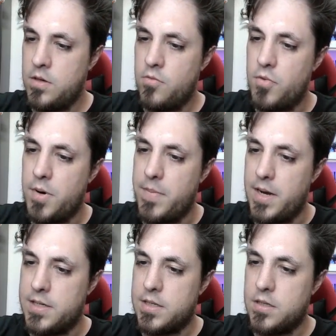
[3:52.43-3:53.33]

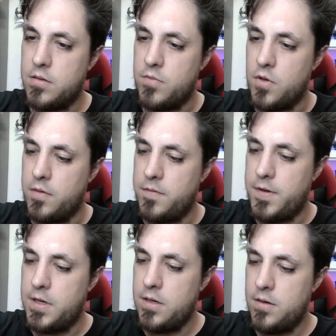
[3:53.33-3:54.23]
Reverse
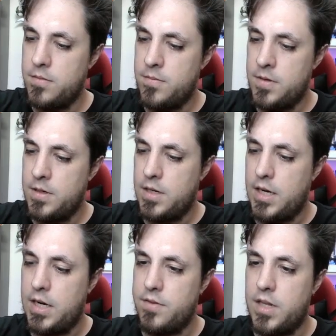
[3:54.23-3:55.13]
Donphan,
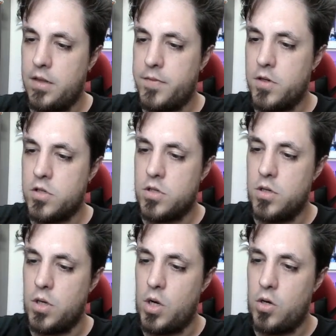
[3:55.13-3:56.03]
and Delphox
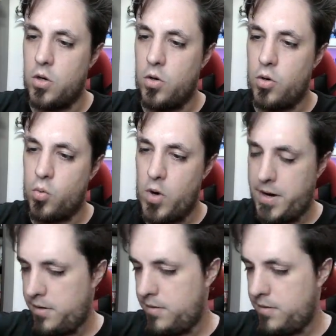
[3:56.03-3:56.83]
non holo rare.